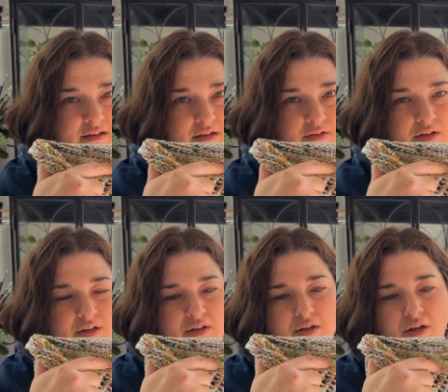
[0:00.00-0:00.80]
of
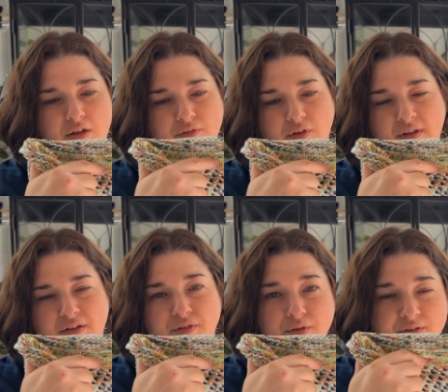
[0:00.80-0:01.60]
do
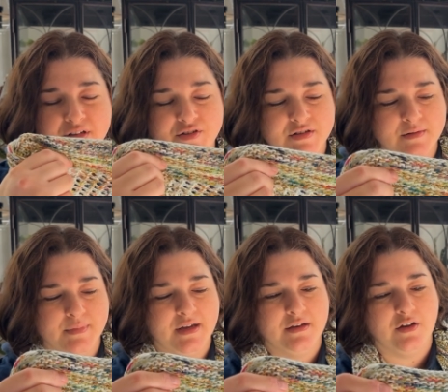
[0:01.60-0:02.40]
like two stitches and
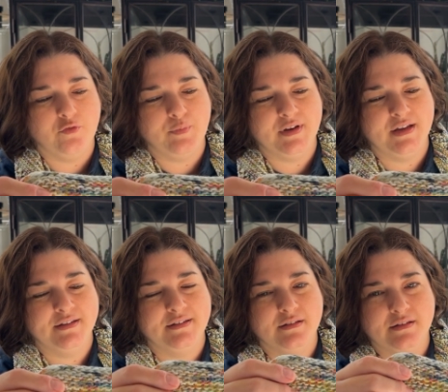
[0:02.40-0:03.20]
bind off, but I
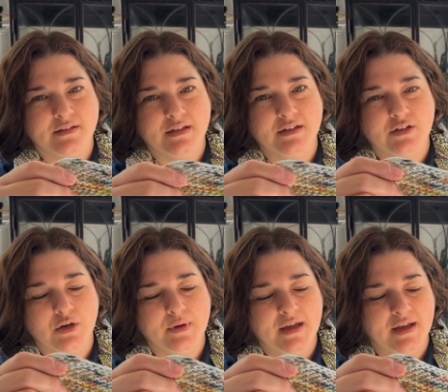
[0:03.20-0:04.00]
did
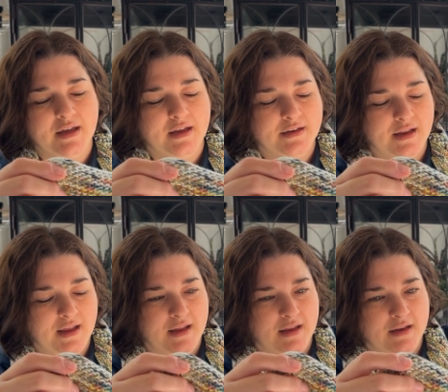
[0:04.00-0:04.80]
go ahead
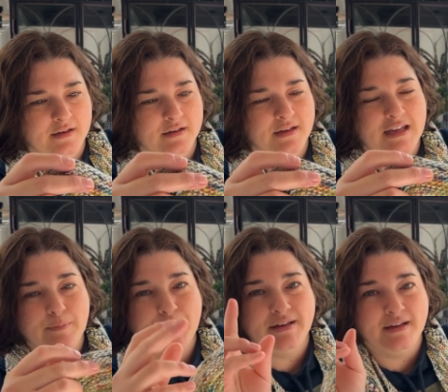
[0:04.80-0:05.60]
and
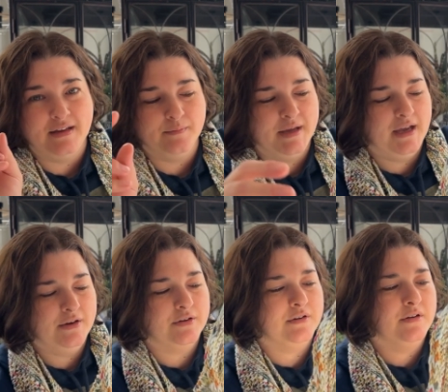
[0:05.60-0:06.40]
keep it in
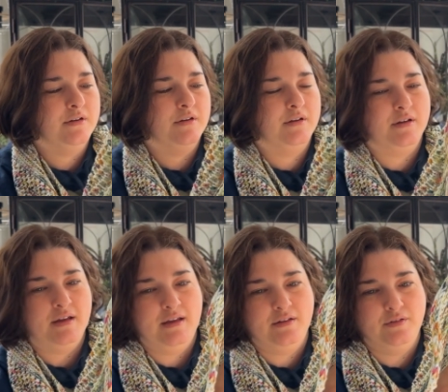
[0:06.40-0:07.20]
pattern.
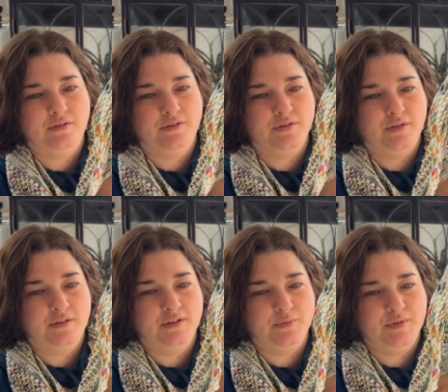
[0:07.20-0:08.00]
And so
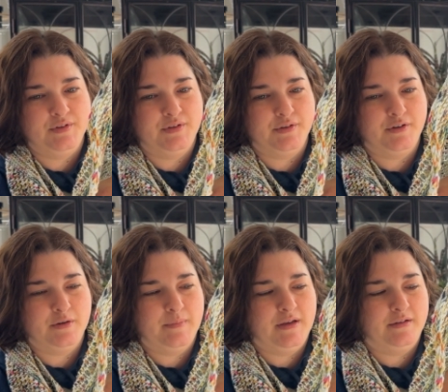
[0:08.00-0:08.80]
this was a certain
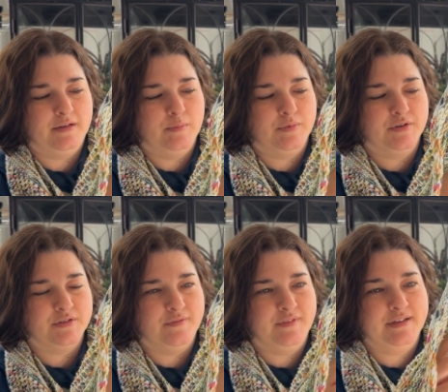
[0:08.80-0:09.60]
amount of numbers
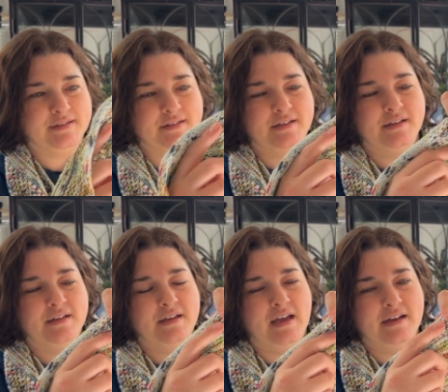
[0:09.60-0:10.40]
of this.
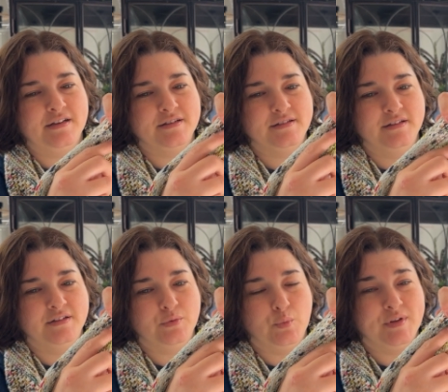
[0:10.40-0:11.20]
And I just did
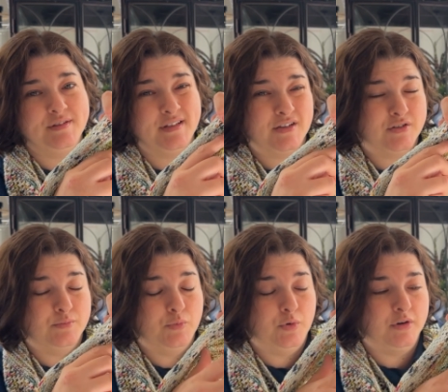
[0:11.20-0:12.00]
this one section
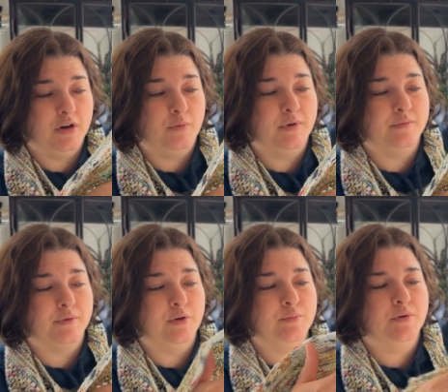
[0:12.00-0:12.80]
more or one
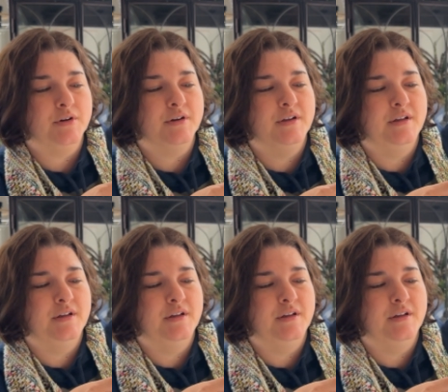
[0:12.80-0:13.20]
row more